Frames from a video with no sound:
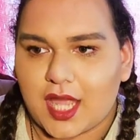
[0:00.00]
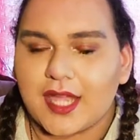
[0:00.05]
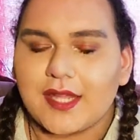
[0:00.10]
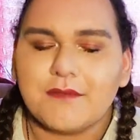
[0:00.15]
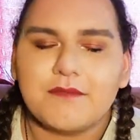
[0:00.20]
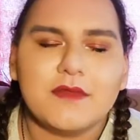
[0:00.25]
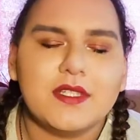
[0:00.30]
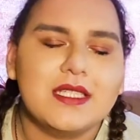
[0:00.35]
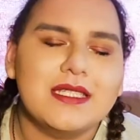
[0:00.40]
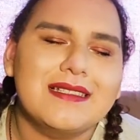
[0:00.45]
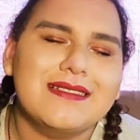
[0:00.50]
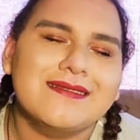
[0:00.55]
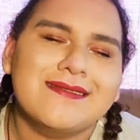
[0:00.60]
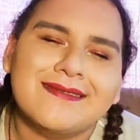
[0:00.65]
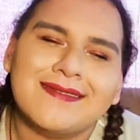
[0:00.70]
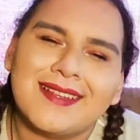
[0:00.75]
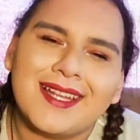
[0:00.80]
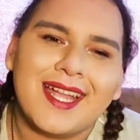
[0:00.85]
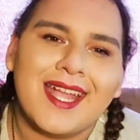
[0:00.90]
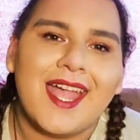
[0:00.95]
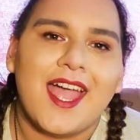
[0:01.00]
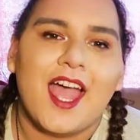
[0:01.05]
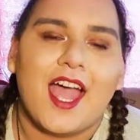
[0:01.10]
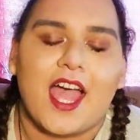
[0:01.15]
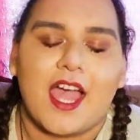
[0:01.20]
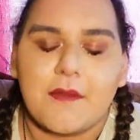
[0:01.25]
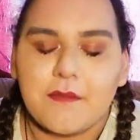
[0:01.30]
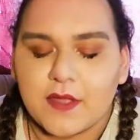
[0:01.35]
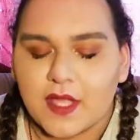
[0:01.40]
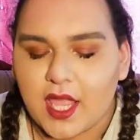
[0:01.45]

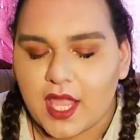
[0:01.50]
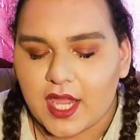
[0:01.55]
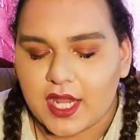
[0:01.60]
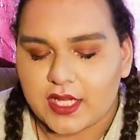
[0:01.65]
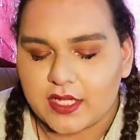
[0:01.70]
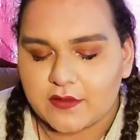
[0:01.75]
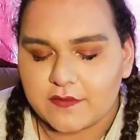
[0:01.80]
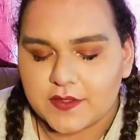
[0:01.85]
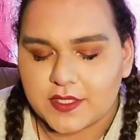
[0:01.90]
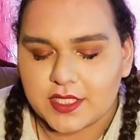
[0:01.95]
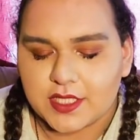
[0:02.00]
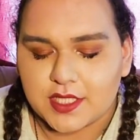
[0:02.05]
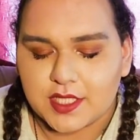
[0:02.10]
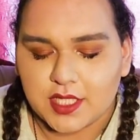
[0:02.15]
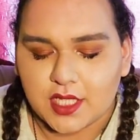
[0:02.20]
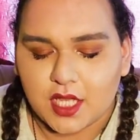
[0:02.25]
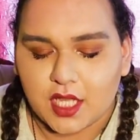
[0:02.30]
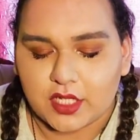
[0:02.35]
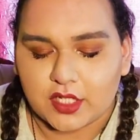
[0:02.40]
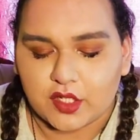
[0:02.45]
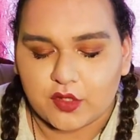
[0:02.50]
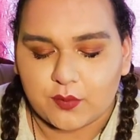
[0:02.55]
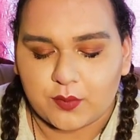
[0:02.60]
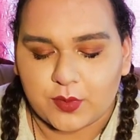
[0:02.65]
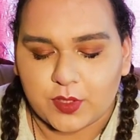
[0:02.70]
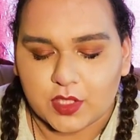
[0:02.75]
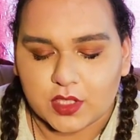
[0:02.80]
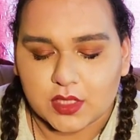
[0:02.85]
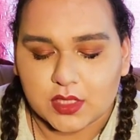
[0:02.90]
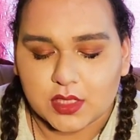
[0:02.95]
I'm kind of into the
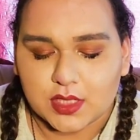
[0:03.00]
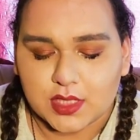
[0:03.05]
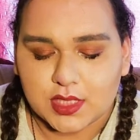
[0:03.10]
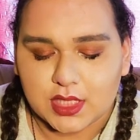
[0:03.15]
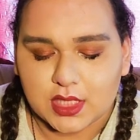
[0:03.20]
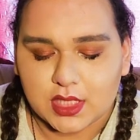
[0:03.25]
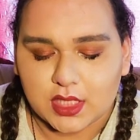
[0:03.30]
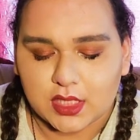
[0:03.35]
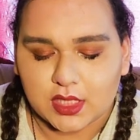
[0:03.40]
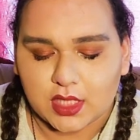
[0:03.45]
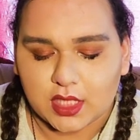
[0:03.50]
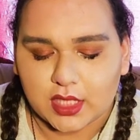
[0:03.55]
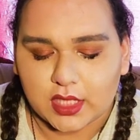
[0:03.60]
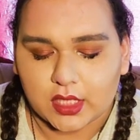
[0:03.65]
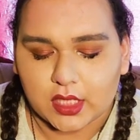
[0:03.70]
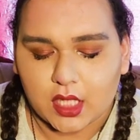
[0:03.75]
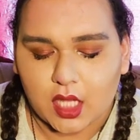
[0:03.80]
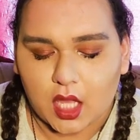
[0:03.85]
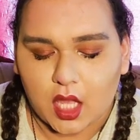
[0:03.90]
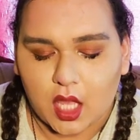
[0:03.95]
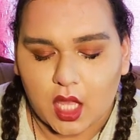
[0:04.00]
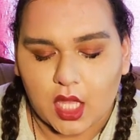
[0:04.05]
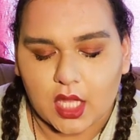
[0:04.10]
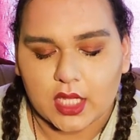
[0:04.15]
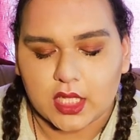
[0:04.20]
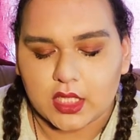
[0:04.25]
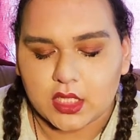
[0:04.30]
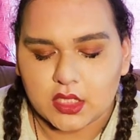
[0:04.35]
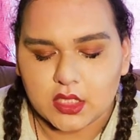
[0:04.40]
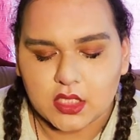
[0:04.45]
audiobook scene,
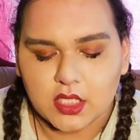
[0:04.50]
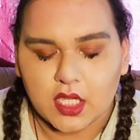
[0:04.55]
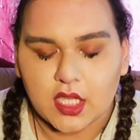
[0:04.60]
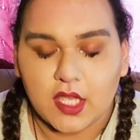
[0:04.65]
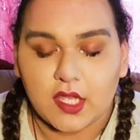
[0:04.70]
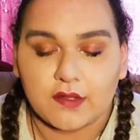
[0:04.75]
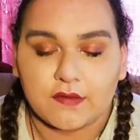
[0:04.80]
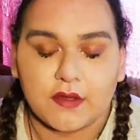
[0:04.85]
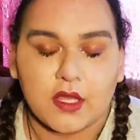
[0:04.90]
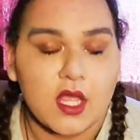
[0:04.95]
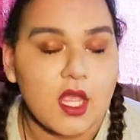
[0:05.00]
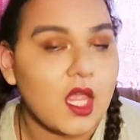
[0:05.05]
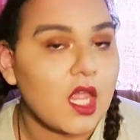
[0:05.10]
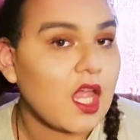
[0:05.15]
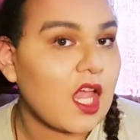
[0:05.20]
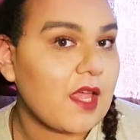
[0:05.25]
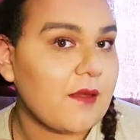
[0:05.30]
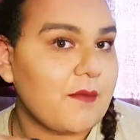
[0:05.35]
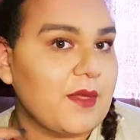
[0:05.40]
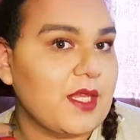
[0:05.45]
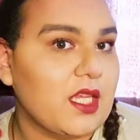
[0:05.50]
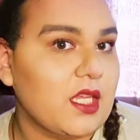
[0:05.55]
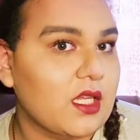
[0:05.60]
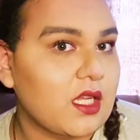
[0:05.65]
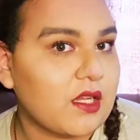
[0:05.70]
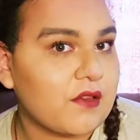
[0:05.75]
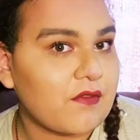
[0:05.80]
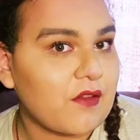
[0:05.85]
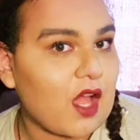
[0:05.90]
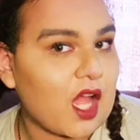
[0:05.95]
kind of. I
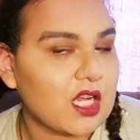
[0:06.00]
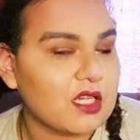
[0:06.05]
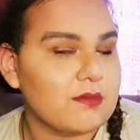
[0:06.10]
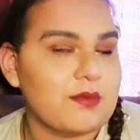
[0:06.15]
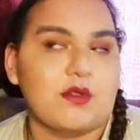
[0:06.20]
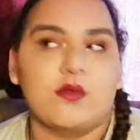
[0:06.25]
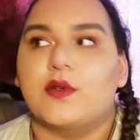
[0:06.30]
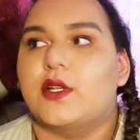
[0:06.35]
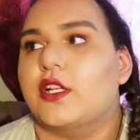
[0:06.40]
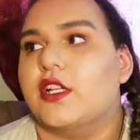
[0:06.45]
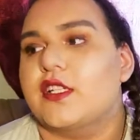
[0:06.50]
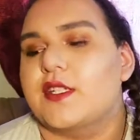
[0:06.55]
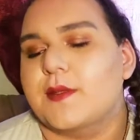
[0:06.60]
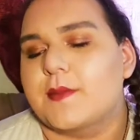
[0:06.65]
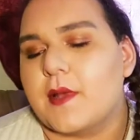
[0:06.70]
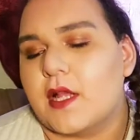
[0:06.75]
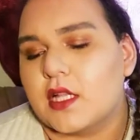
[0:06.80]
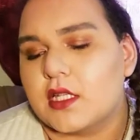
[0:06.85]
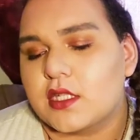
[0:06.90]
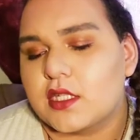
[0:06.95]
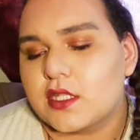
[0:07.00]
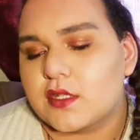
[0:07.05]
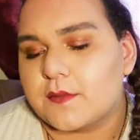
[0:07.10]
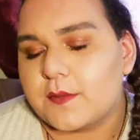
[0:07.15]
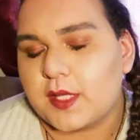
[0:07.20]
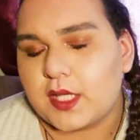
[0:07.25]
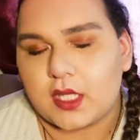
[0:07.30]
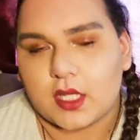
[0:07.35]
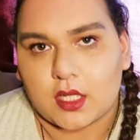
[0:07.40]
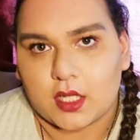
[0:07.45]
mean, if Audible were to sponsor
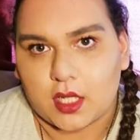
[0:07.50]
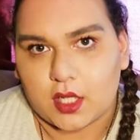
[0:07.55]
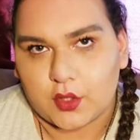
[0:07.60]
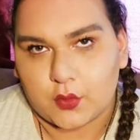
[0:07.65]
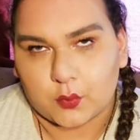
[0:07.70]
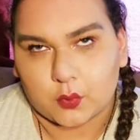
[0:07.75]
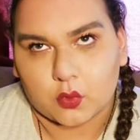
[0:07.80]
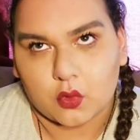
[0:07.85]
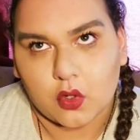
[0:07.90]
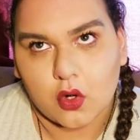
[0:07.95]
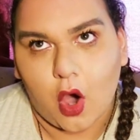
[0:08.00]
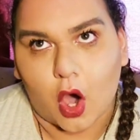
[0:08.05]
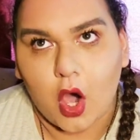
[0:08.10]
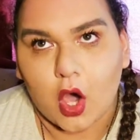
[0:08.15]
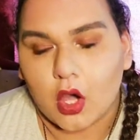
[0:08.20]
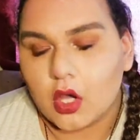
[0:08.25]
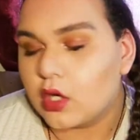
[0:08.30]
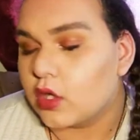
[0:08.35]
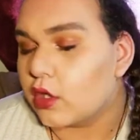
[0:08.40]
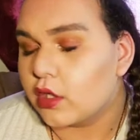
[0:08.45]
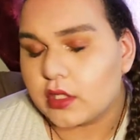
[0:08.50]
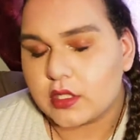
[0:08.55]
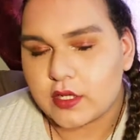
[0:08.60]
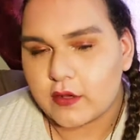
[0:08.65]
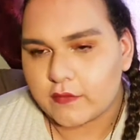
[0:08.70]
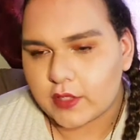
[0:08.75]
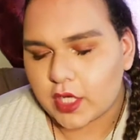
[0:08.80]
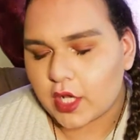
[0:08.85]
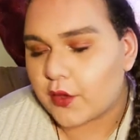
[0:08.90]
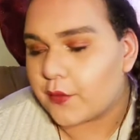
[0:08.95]
me, you know, you
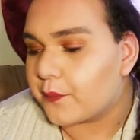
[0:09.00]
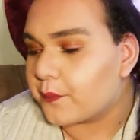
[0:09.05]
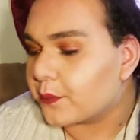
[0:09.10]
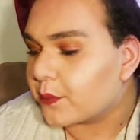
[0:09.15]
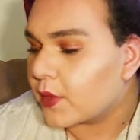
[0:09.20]
never know.